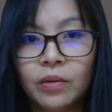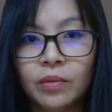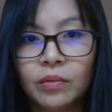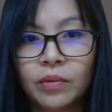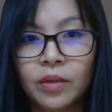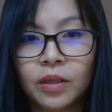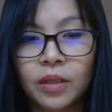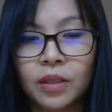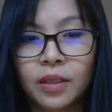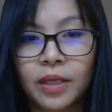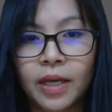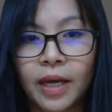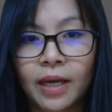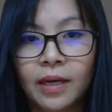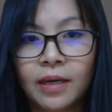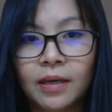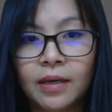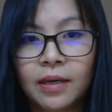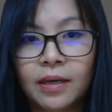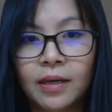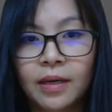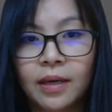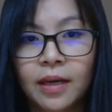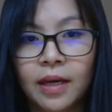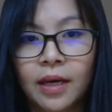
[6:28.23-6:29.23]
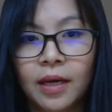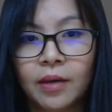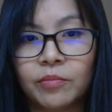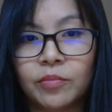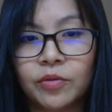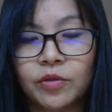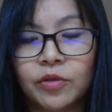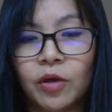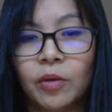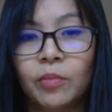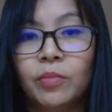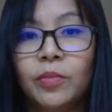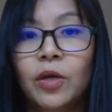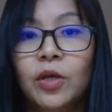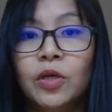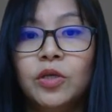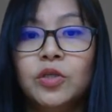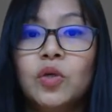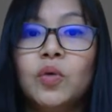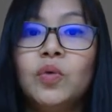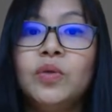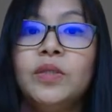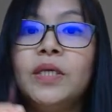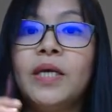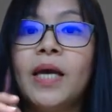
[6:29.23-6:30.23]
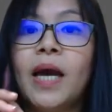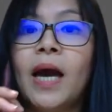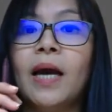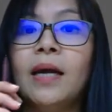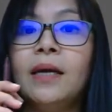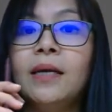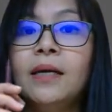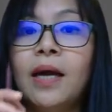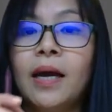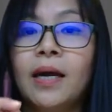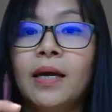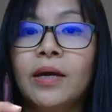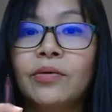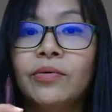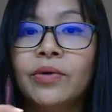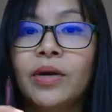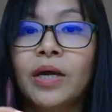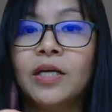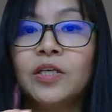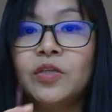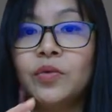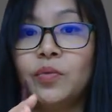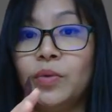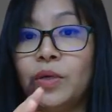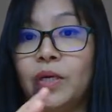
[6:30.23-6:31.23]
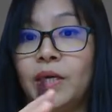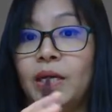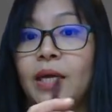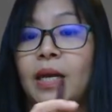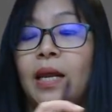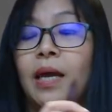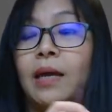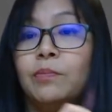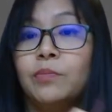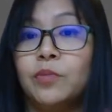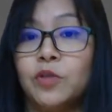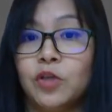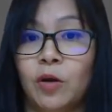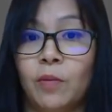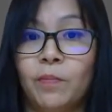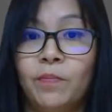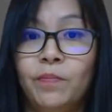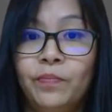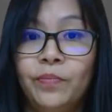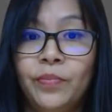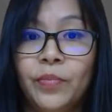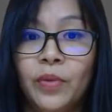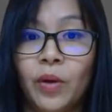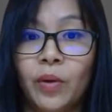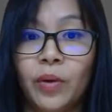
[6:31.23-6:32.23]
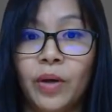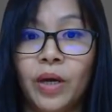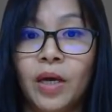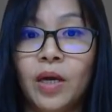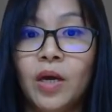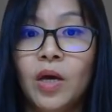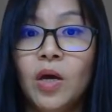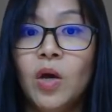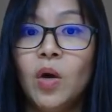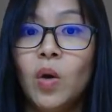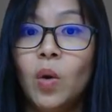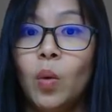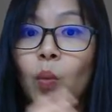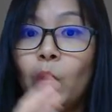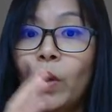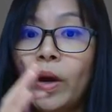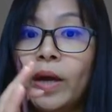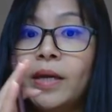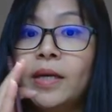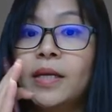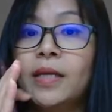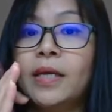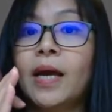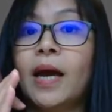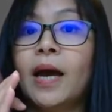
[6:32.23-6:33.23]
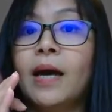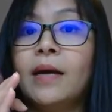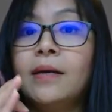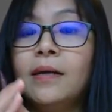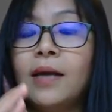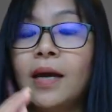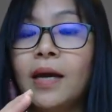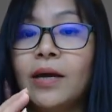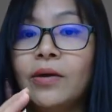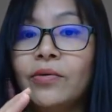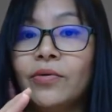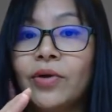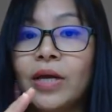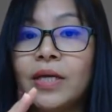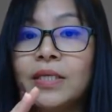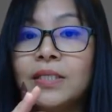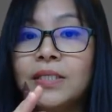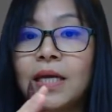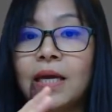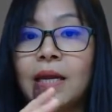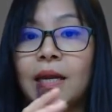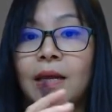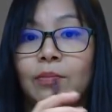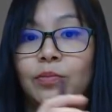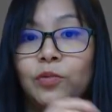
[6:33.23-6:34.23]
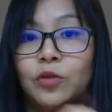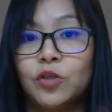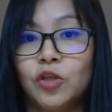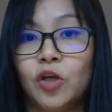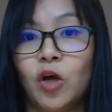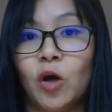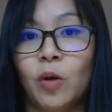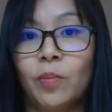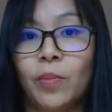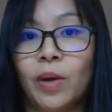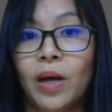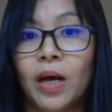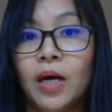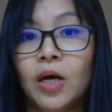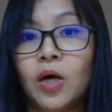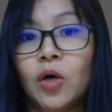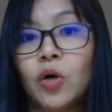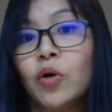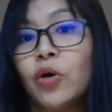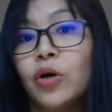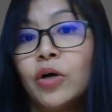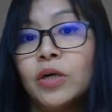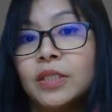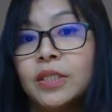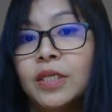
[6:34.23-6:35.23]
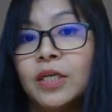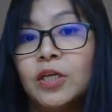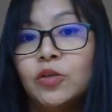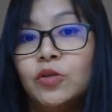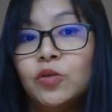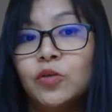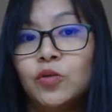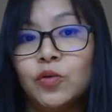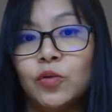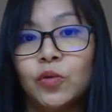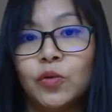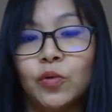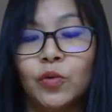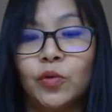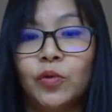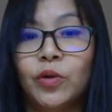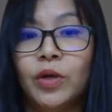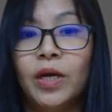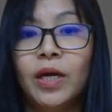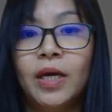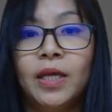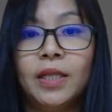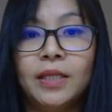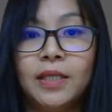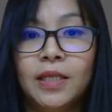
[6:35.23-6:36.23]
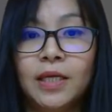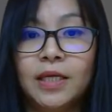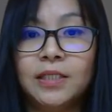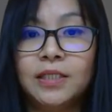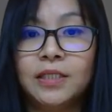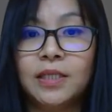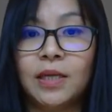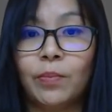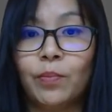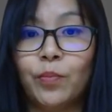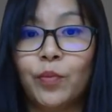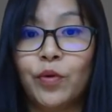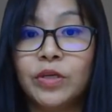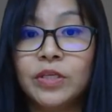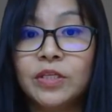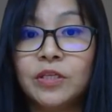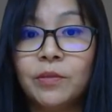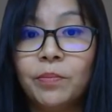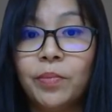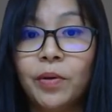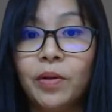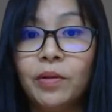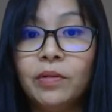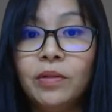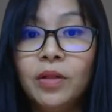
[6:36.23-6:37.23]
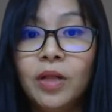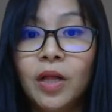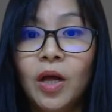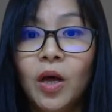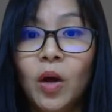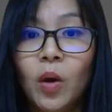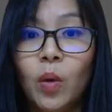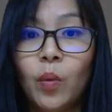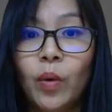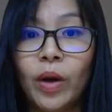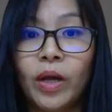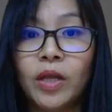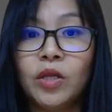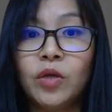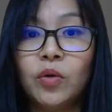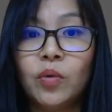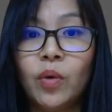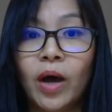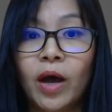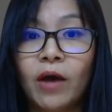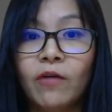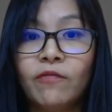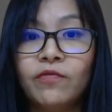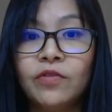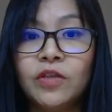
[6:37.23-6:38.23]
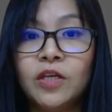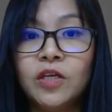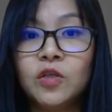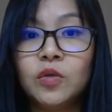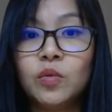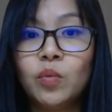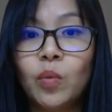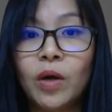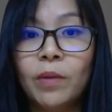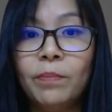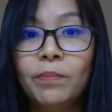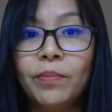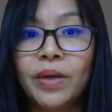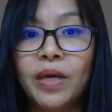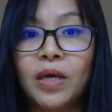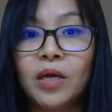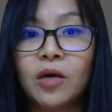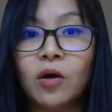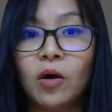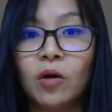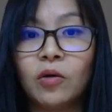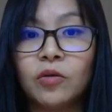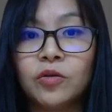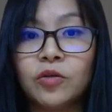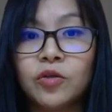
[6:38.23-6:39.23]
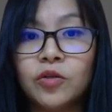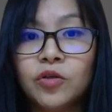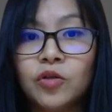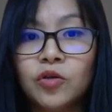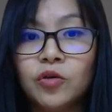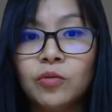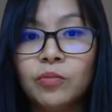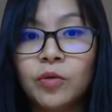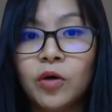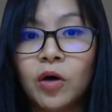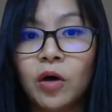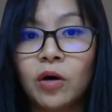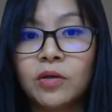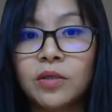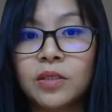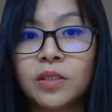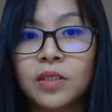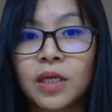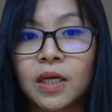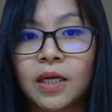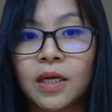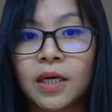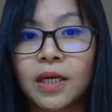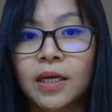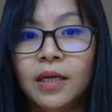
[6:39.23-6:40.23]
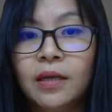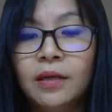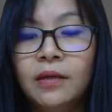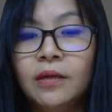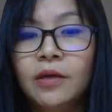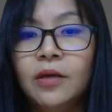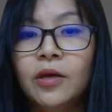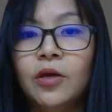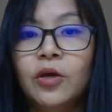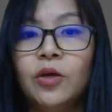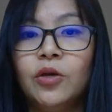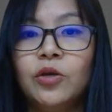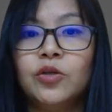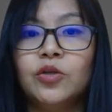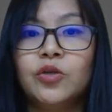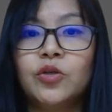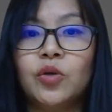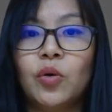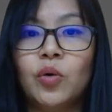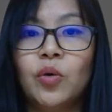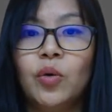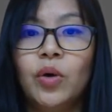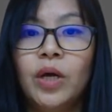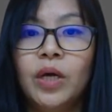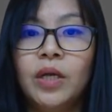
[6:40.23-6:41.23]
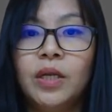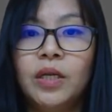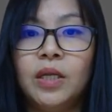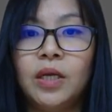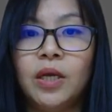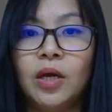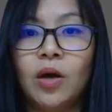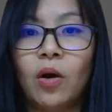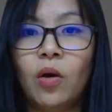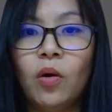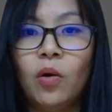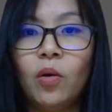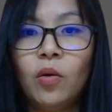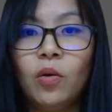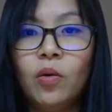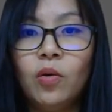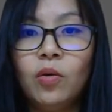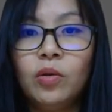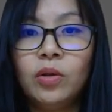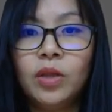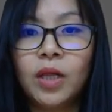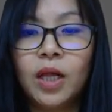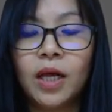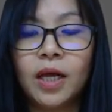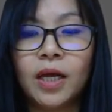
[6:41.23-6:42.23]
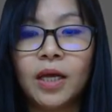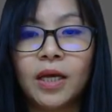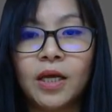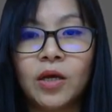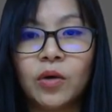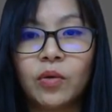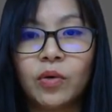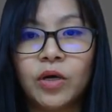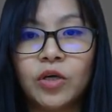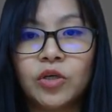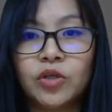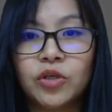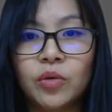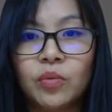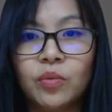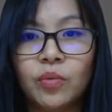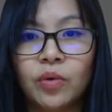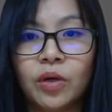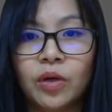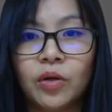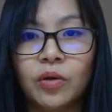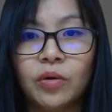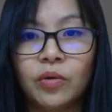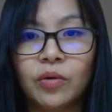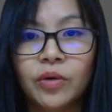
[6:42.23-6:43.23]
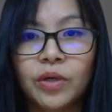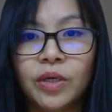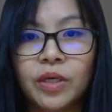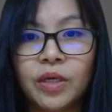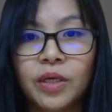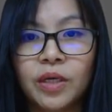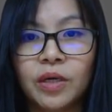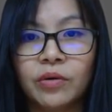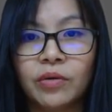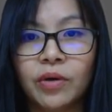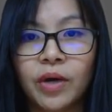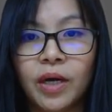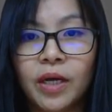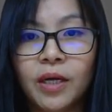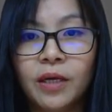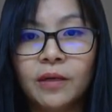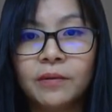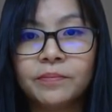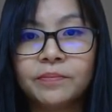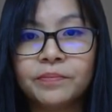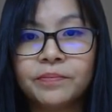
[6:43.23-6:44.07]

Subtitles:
will get absorbed. So the unionized will get absorbed, okay. When the unionized get absorbed, according to this principle, when you have this one being consumed constantly, so the whole equation will go here, right,